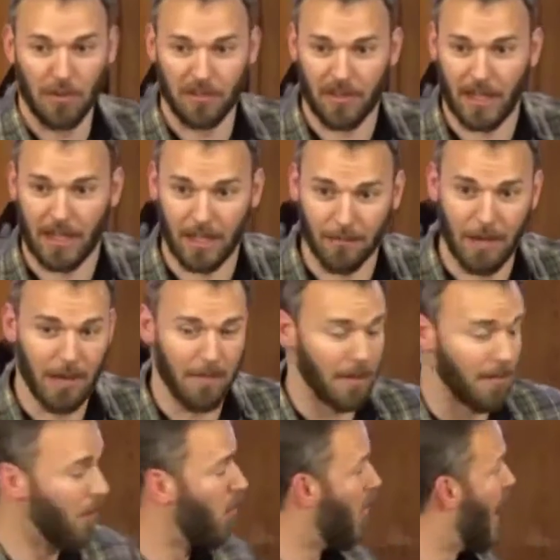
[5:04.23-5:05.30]
was taken. There may have been
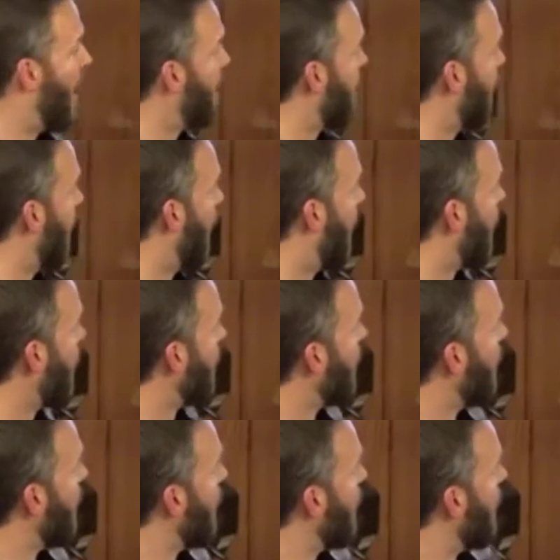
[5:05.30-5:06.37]
more after that.
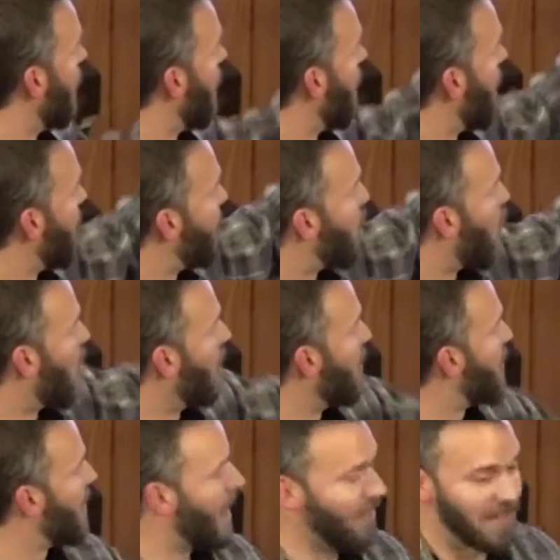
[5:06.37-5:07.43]

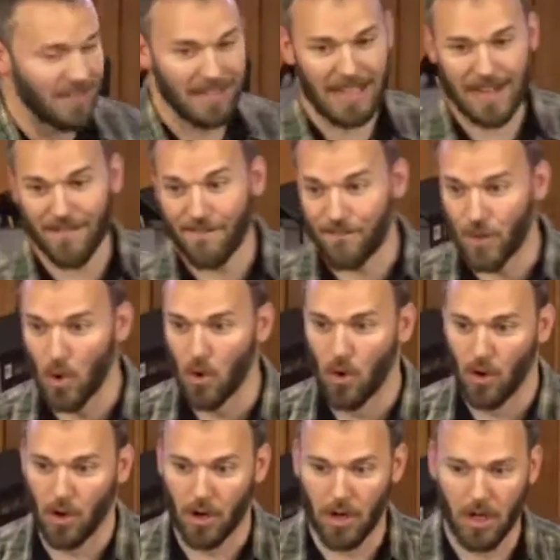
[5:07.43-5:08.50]
417
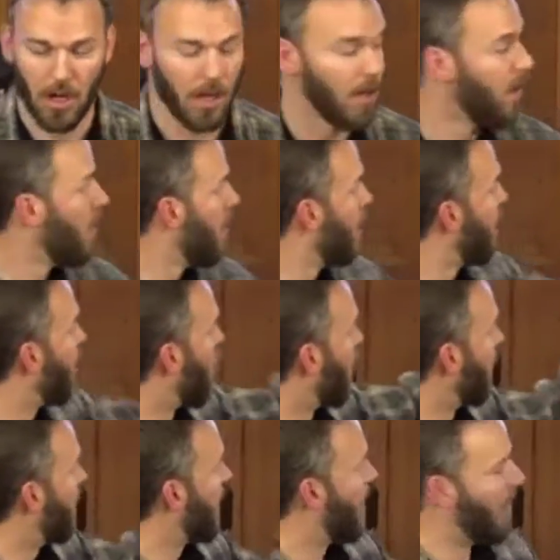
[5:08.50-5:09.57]
for,
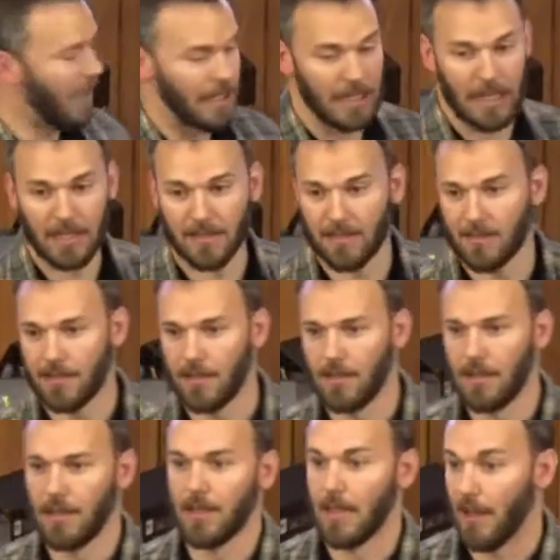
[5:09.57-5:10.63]
47 against.
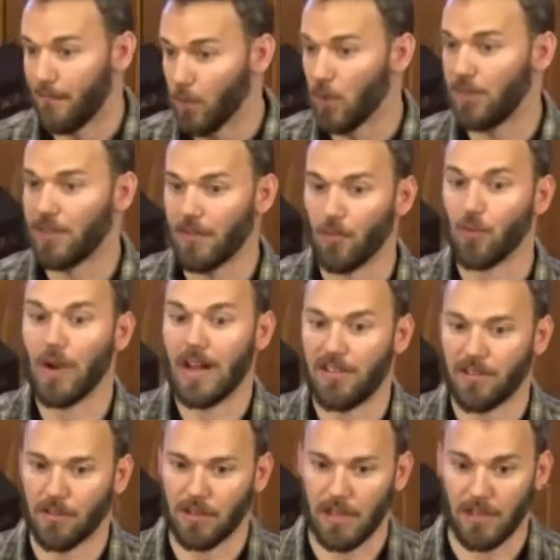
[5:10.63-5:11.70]
Now 47
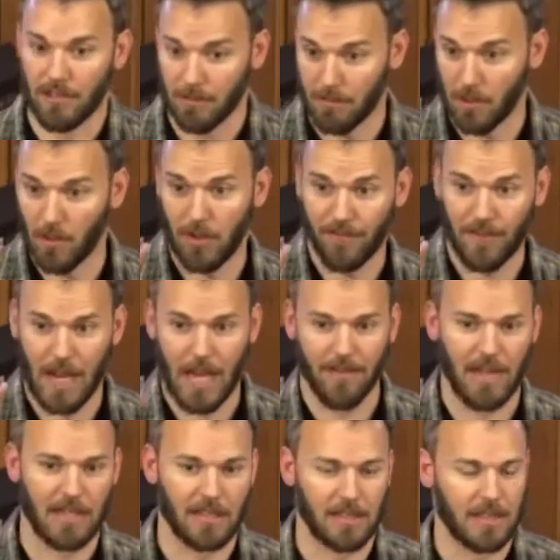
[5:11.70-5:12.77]
registered against it, but only 5 actually